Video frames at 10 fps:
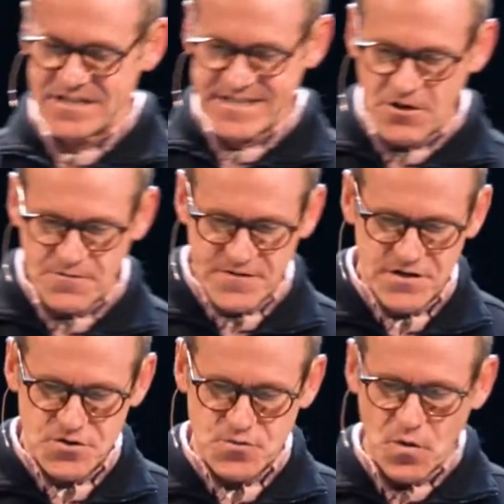
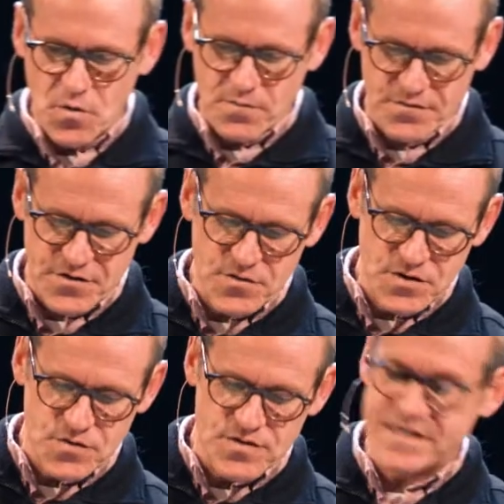self-controlled. For
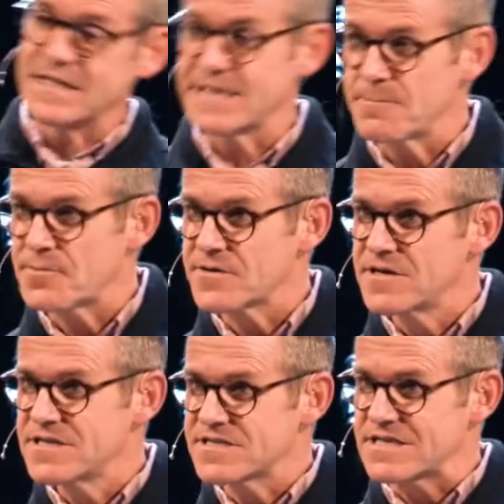those who sleep,
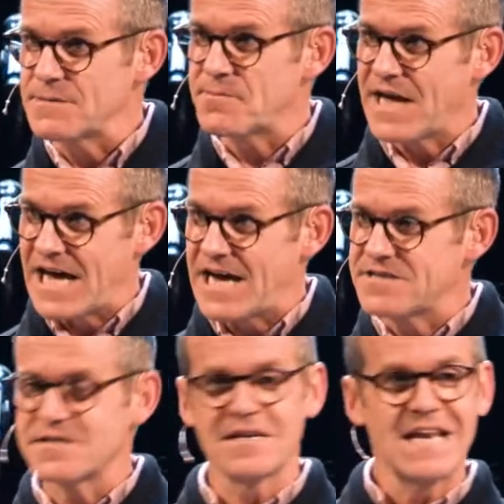sleep
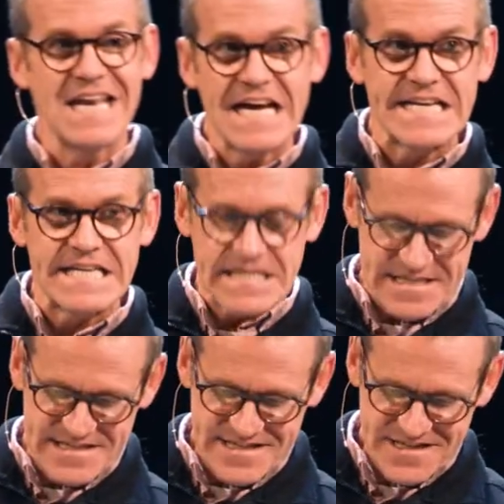at night.
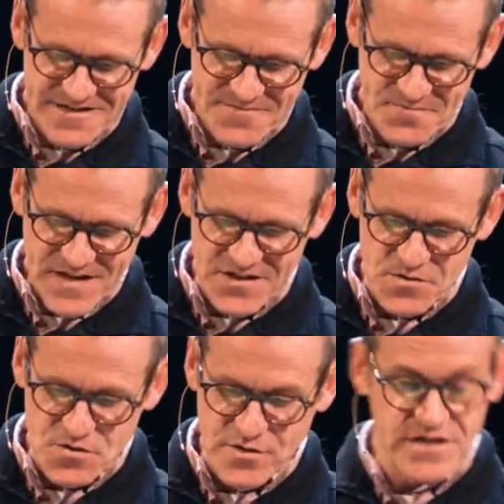And
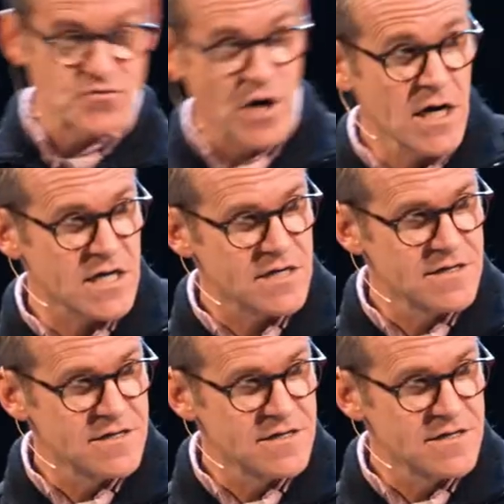those who get drunk